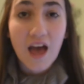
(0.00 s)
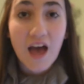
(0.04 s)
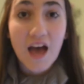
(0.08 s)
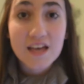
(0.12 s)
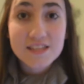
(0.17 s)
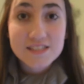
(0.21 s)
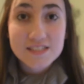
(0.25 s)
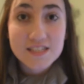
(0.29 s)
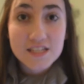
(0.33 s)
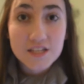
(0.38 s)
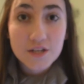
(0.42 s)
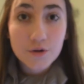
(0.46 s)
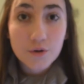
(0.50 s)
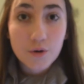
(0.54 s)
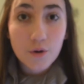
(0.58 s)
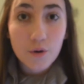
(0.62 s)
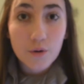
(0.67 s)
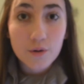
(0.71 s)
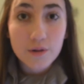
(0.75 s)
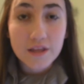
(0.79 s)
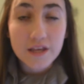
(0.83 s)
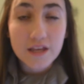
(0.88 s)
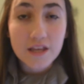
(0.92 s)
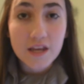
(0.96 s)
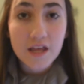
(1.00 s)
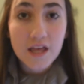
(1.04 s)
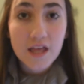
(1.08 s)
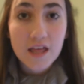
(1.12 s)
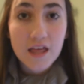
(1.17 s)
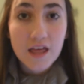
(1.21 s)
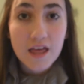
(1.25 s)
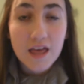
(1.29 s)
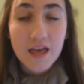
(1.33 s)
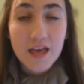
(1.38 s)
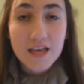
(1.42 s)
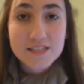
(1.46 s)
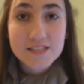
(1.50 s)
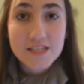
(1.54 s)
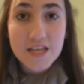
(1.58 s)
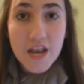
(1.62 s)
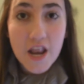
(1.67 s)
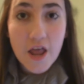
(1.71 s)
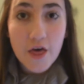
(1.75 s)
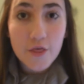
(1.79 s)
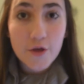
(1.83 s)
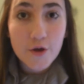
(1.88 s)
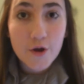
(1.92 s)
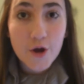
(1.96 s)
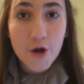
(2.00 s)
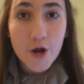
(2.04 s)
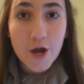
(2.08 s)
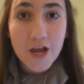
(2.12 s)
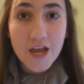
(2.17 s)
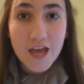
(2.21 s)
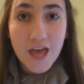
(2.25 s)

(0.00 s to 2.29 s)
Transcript: Acetylcholine is another